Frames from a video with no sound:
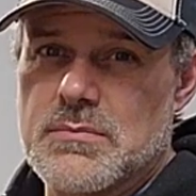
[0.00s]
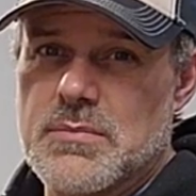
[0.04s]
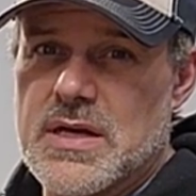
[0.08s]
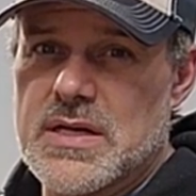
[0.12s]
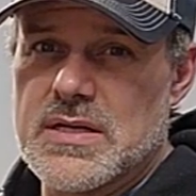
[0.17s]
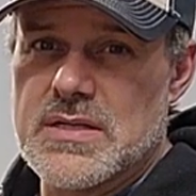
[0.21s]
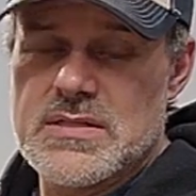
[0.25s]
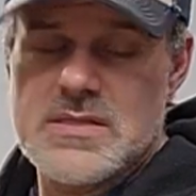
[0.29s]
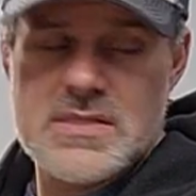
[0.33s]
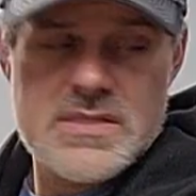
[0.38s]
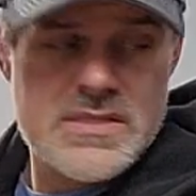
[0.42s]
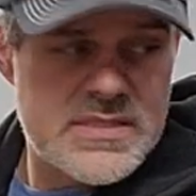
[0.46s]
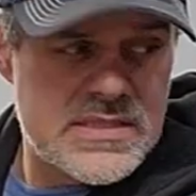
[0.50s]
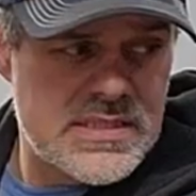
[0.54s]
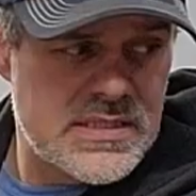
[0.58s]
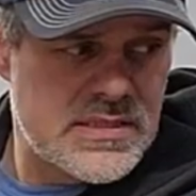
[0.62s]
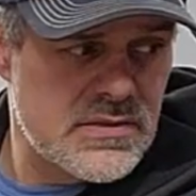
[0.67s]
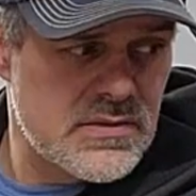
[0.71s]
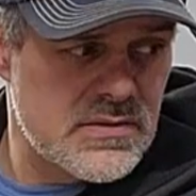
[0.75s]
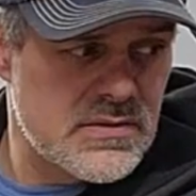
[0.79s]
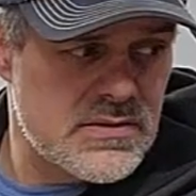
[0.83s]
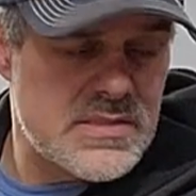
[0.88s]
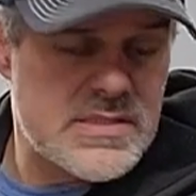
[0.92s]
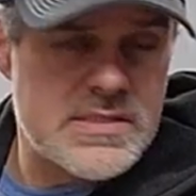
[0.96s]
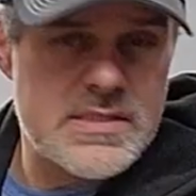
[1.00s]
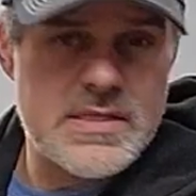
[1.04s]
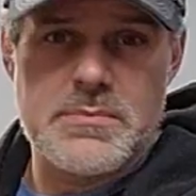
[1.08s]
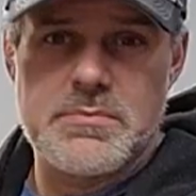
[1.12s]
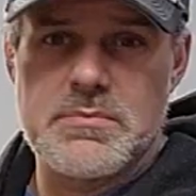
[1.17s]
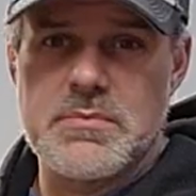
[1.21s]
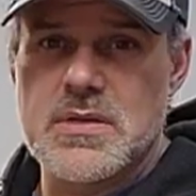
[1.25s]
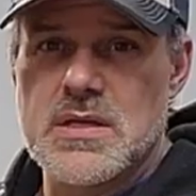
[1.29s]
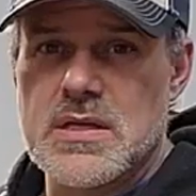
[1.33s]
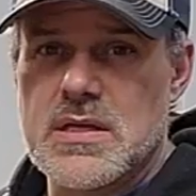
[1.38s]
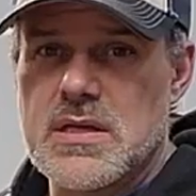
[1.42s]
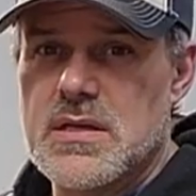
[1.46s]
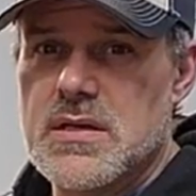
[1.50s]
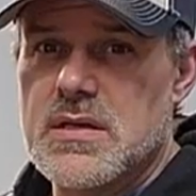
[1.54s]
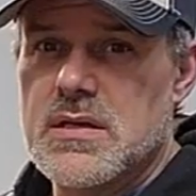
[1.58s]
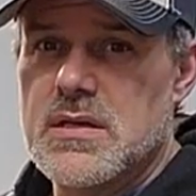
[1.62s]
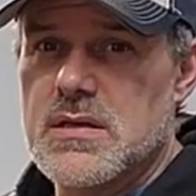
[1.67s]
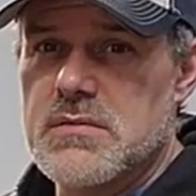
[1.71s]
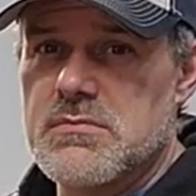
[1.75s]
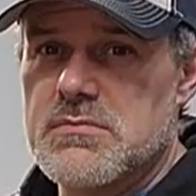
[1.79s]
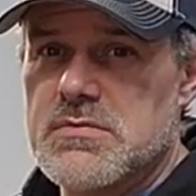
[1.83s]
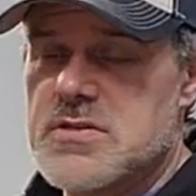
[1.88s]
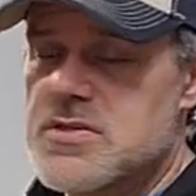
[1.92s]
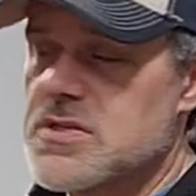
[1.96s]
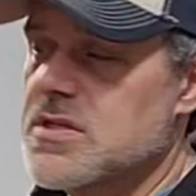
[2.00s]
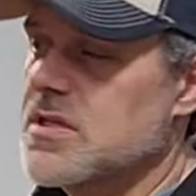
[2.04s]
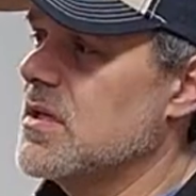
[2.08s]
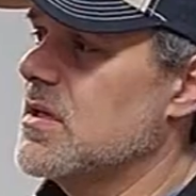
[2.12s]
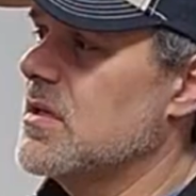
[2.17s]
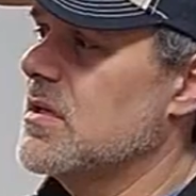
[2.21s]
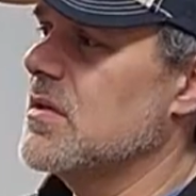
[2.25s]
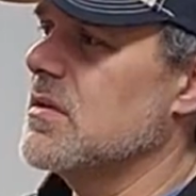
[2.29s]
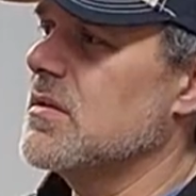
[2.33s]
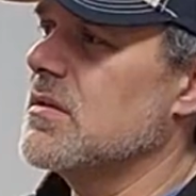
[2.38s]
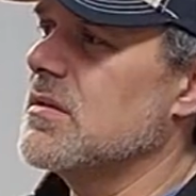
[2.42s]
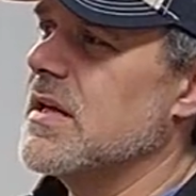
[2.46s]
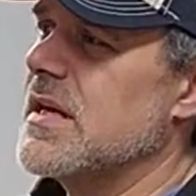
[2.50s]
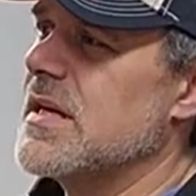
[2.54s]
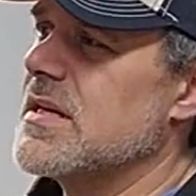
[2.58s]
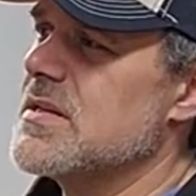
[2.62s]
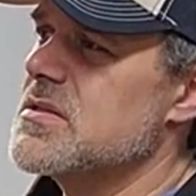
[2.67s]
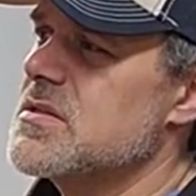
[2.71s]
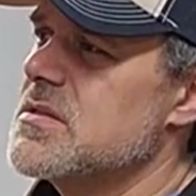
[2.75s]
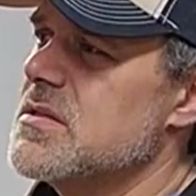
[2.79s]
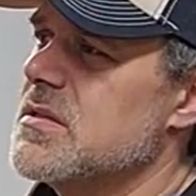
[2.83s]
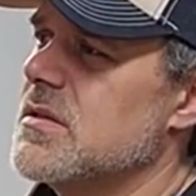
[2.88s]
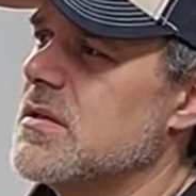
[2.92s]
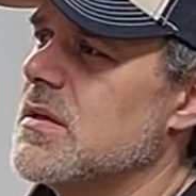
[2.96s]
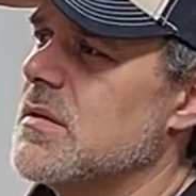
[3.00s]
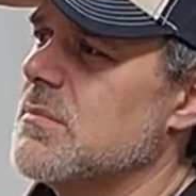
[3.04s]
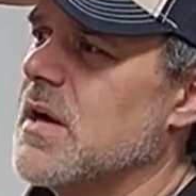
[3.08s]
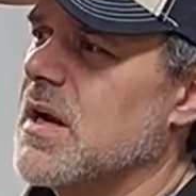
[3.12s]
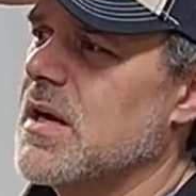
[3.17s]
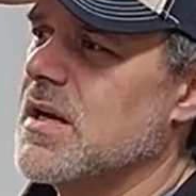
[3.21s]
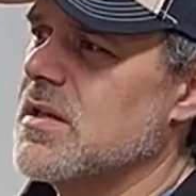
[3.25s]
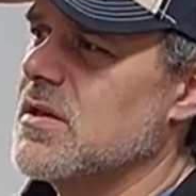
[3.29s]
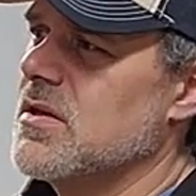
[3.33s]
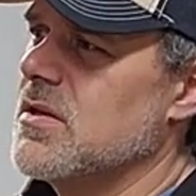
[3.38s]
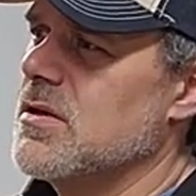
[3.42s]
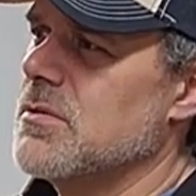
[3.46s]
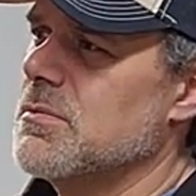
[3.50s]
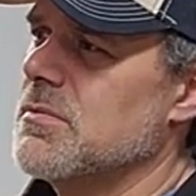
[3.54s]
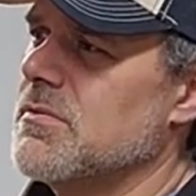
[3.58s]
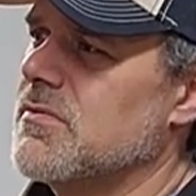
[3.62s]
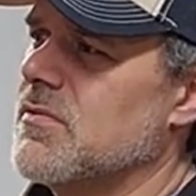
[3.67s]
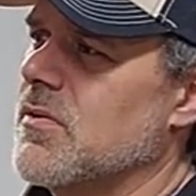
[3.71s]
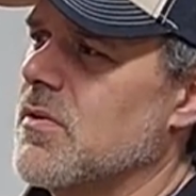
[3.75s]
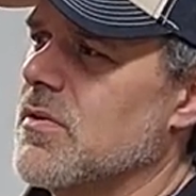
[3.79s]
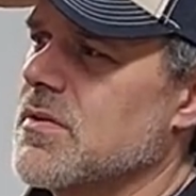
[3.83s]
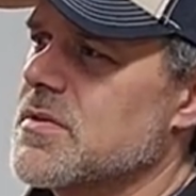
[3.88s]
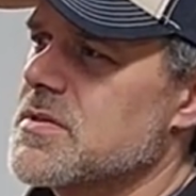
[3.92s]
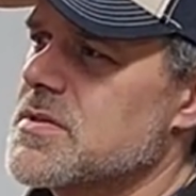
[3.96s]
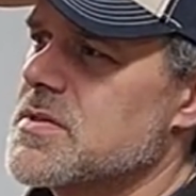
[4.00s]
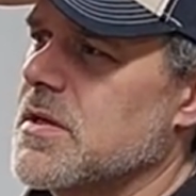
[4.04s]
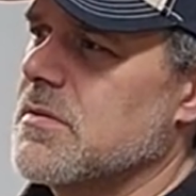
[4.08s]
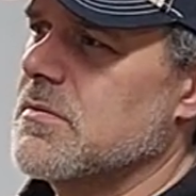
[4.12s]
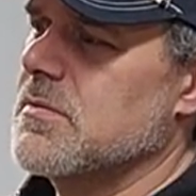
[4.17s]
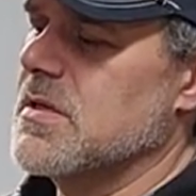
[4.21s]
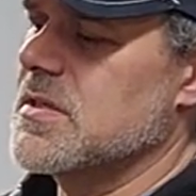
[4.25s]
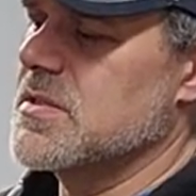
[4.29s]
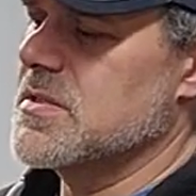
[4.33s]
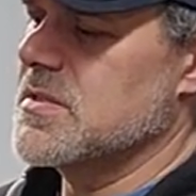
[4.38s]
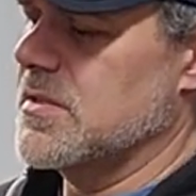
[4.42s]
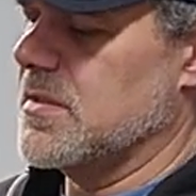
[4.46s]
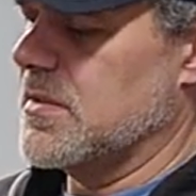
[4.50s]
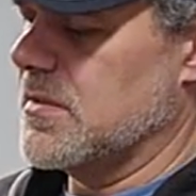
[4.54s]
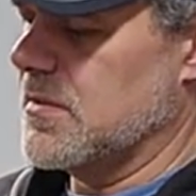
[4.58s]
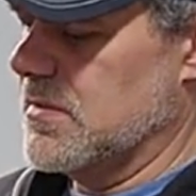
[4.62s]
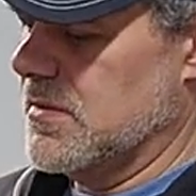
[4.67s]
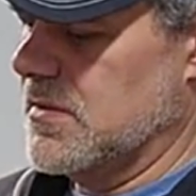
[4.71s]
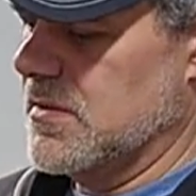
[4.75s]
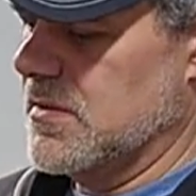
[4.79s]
you buy a steel step in Michigan, it'll last you about a year before it'll start rusting.